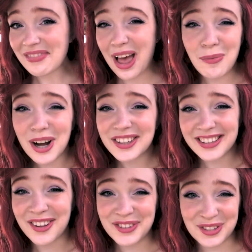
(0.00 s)
I'm walking
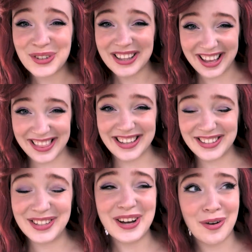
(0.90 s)
down the street like this,
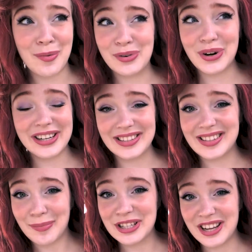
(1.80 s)
you know, I'm going to get
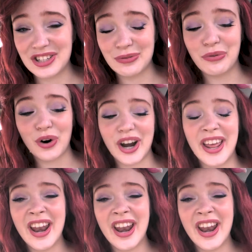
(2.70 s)
some attention for it.